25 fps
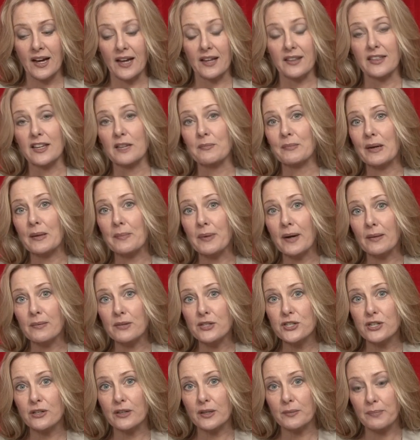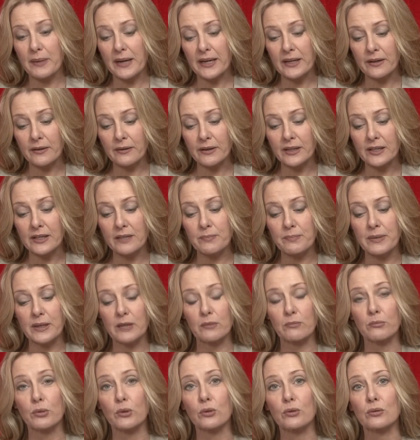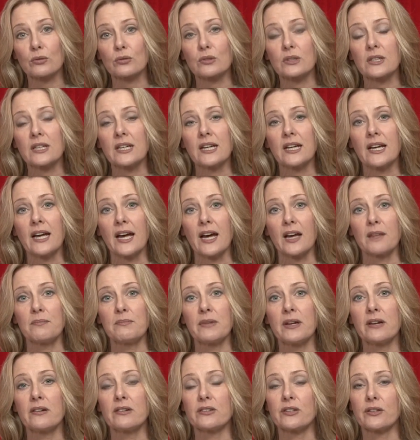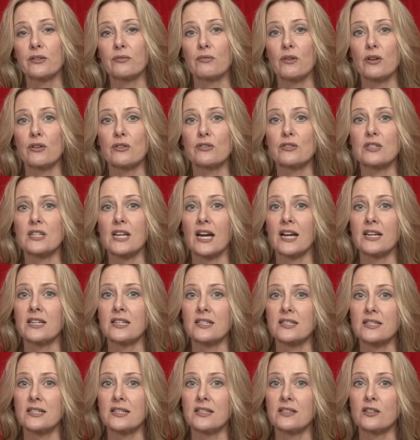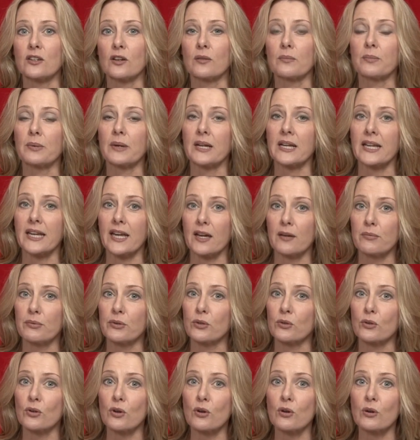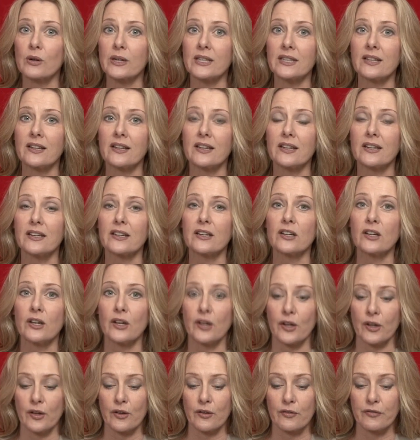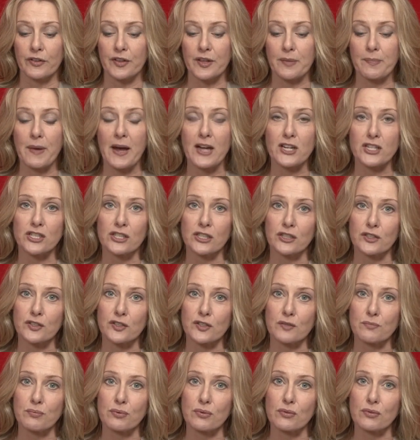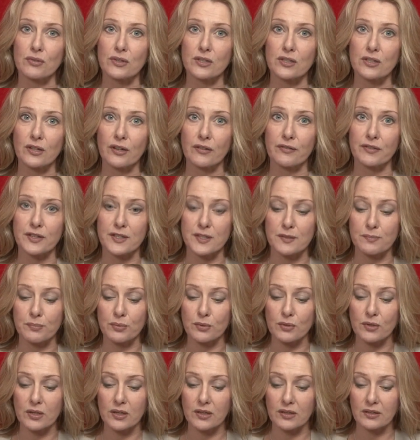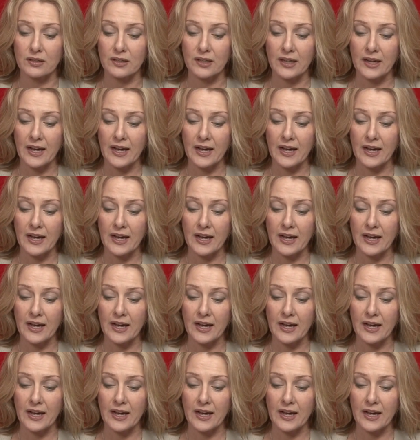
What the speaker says: I thank my publisher at Penguin, Ben Ball, and Meredith Rose, Agnes Lindop and Gabriel Coyne there for their passionate support of this book.